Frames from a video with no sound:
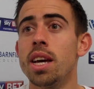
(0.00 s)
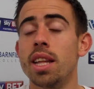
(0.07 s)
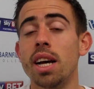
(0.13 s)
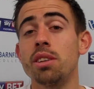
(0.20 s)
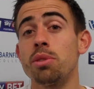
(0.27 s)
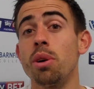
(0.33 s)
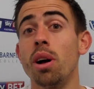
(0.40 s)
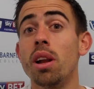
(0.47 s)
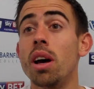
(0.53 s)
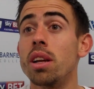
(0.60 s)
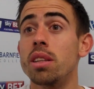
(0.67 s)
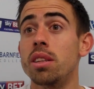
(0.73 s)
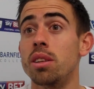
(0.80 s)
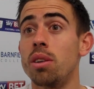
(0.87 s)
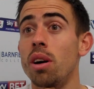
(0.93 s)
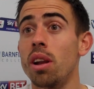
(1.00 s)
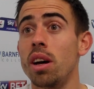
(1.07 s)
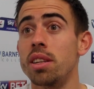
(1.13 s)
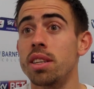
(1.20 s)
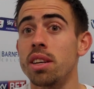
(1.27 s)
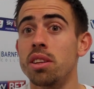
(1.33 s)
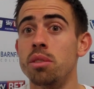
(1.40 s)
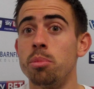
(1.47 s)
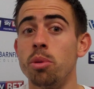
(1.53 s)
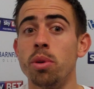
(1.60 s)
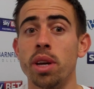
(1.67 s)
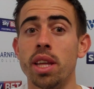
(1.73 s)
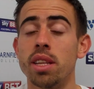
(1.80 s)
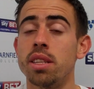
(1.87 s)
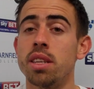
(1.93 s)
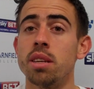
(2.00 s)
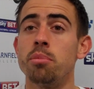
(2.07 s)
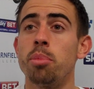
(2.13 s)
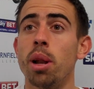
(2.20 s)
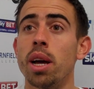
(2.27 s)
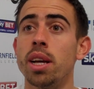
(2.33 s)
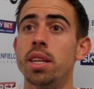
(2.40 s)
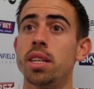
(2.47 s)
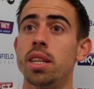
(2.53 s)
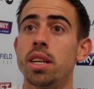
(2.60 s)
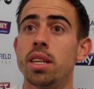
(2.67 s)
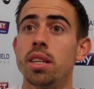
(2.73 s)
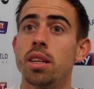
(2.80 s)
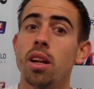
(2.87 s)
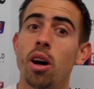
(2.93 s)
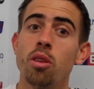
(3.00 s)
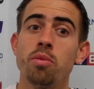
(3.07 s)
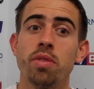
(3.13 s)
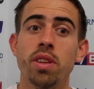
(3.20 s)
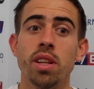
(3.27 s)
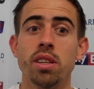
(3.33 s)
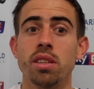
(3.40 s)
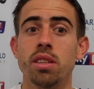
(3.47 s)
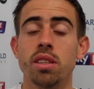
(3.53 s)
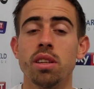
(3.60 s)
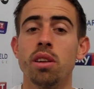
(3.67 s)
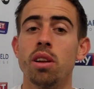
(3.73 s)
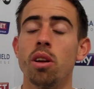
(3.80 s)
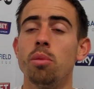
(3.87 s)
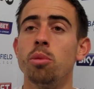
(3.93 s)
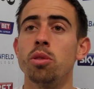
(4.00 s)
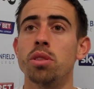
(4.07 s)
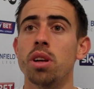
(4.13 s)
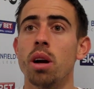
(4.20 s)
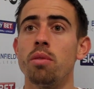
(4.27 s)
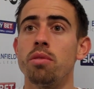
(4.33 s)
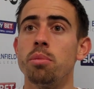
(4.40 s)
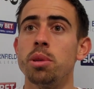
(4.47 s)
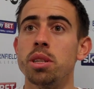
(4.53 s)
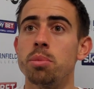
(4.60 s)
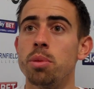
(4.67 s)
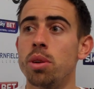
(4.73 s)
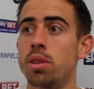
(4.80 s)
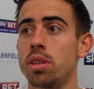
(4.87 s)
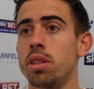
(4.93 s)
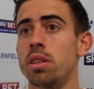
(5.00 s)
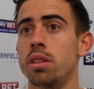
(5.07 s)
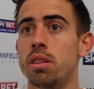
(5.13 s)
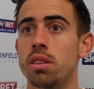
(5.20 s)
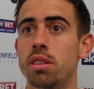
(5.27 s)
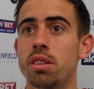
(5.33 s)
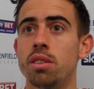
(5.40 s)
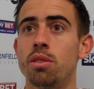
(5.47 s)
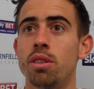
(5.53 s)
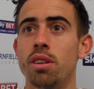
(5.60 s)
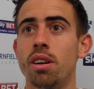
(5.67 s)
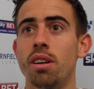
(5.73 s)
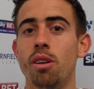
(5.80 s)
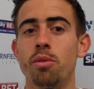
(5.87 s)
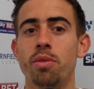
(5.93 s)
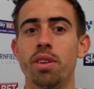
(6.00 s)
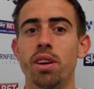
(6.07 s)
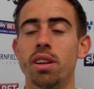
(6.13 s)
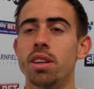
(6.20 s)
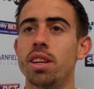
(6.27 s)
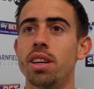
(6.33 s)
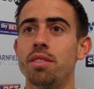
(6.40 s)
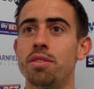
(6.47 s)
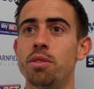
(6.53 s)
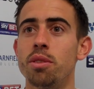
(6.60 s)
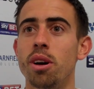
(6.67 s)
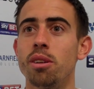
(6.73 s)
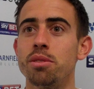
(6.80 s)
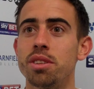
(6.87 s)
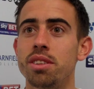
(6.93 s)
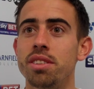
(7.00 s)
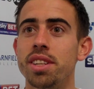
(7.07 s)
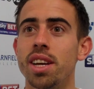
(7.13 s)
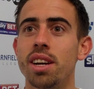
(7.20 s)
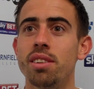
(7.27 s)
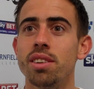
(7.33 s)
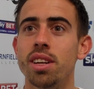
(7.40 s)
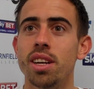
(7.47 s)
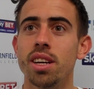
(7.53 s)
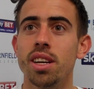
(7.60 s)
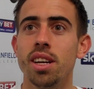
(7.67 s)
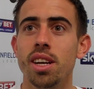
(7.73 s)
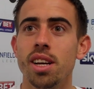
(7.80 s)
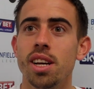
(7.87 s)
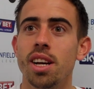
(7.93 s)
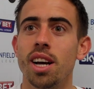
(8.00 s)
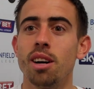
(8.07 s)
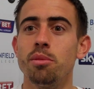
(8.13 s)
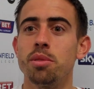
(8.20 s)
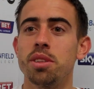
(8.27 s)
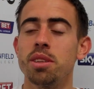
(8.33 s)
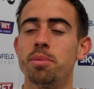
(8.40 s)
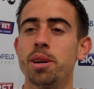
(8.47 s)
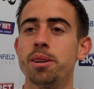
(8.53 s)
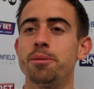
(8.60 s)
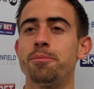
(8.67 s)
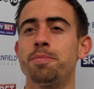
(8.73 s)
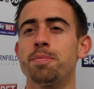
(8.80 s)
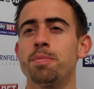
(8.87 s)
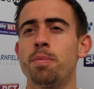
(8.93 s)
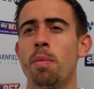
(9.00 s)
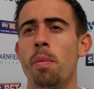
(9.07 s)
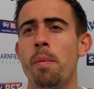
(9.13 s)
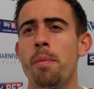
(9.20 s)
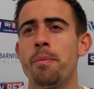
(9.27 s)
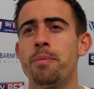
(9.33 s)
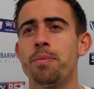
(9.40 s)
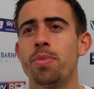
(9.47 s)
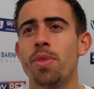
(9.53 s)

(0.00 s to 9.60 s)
of. Yeah, moving. That's what I like to do. I like to get on the ball and get the team playing, and then hopefully there's still a lot more to come from me. To be honest, there's still hopefully I can nick a few goals here and there and uh, help the team out. Certainly,